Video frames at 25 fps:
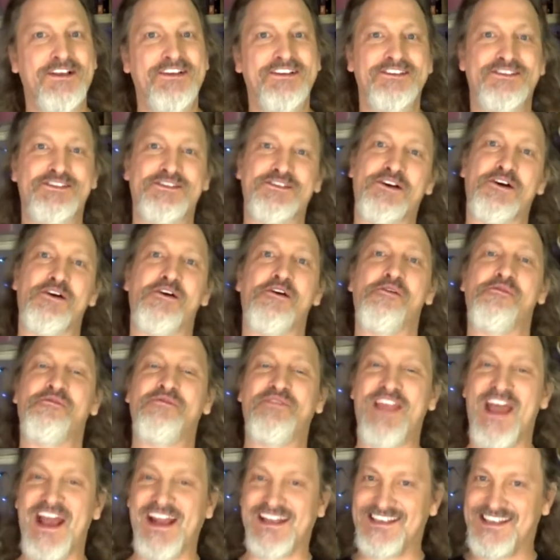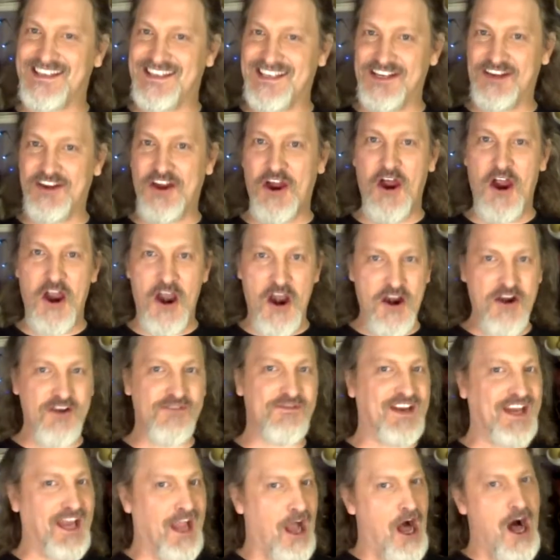So that's the
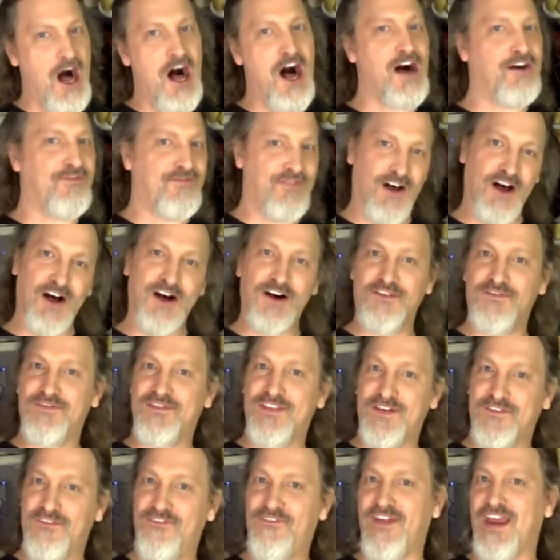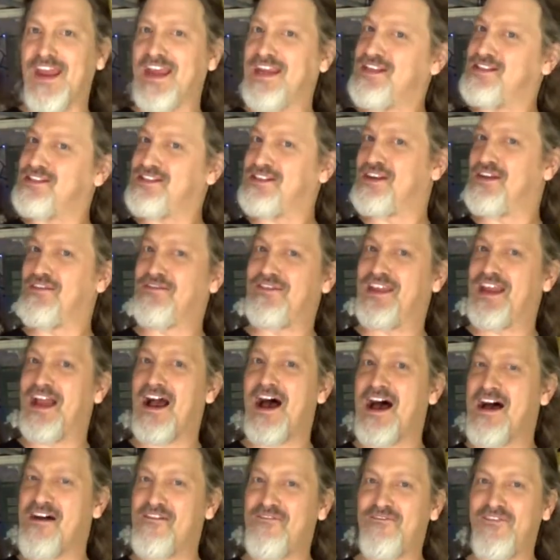carving off of the face, of the
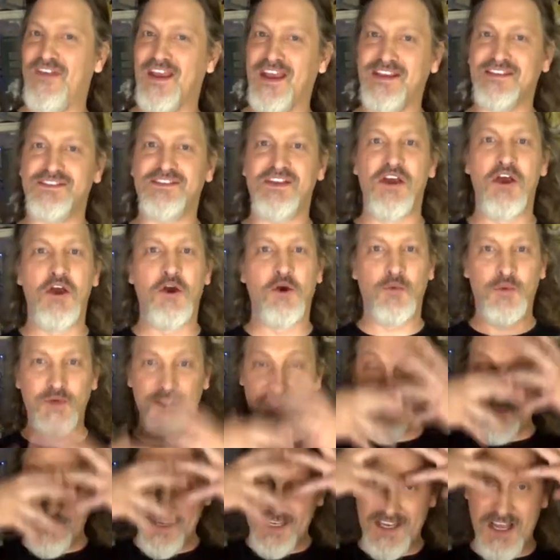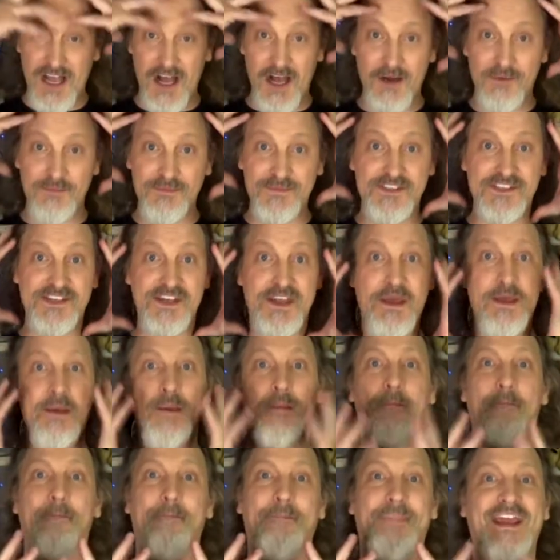half face, which becomes
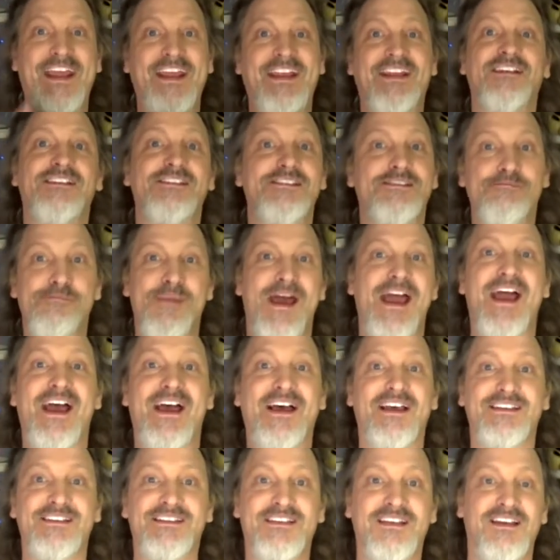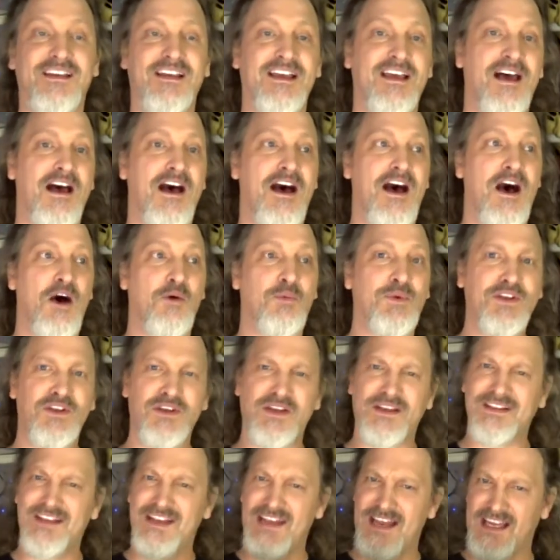Beta's mask. We do
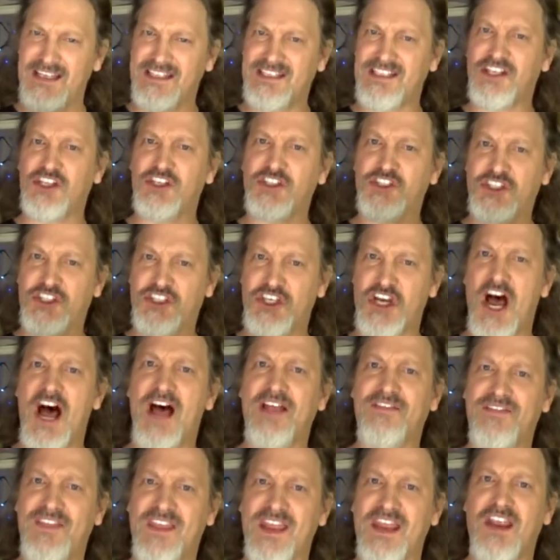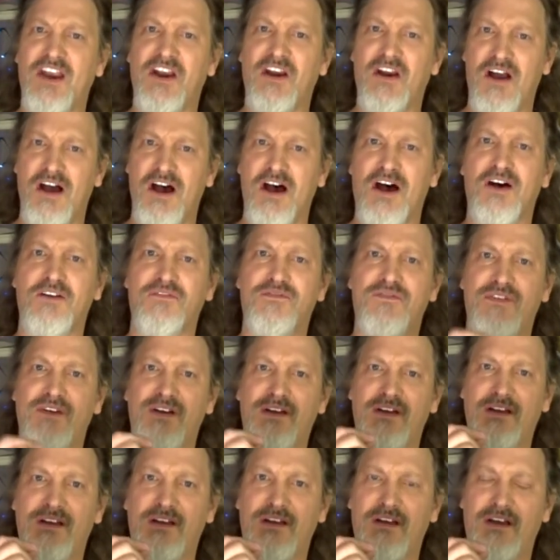get the nice little shot there of,
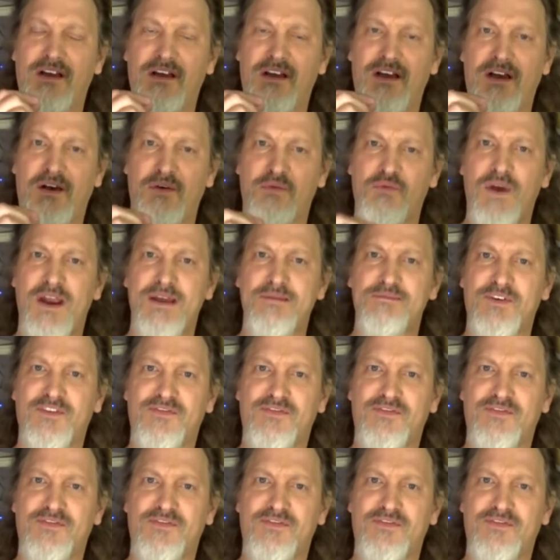right